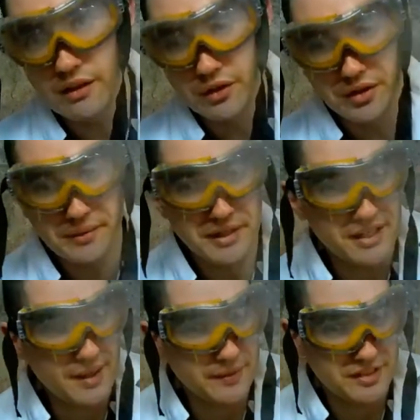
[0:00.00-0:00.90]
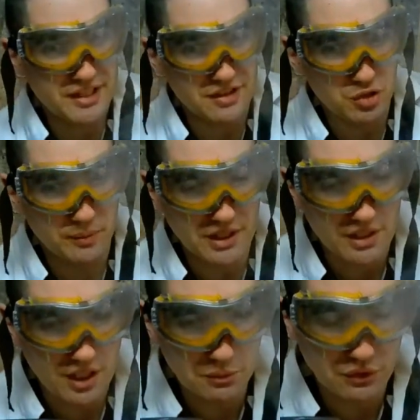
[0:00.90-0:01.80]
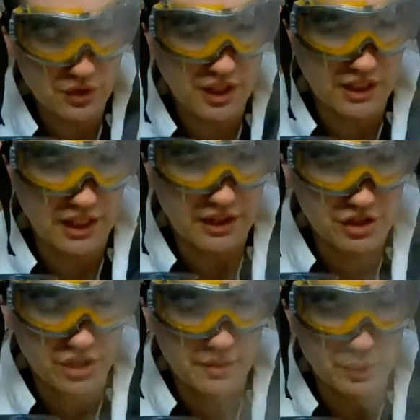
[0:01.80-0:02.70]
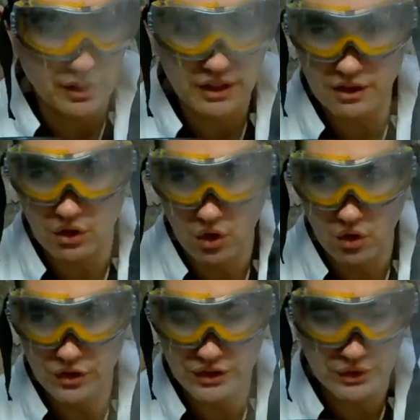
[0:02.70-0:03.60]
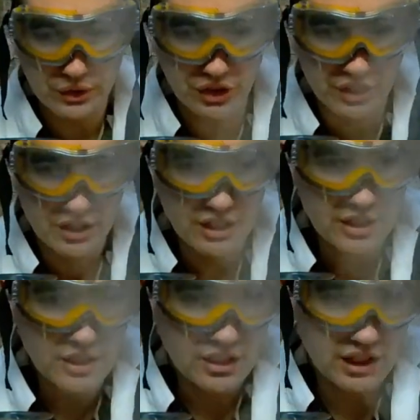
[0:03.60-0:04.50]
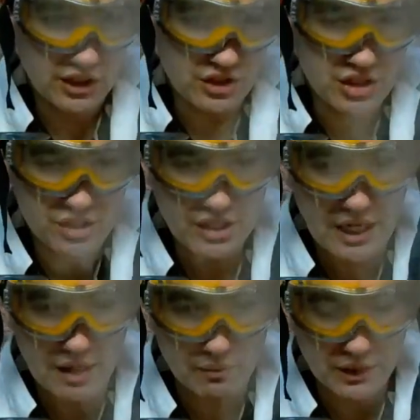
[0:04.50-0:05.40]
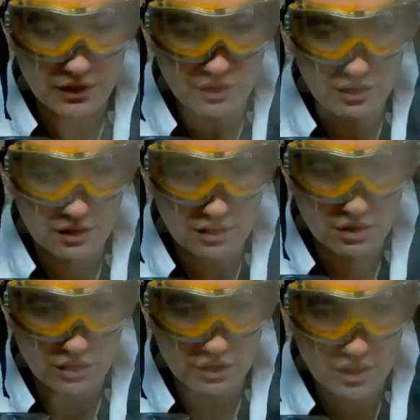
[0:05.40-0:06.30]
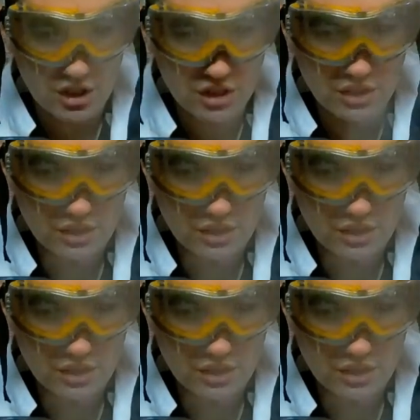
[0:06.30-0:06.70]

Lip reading: I've already made that mistake too many times. If you take a hot jar and put it in cold solution, it'll just snap because of the internal tension.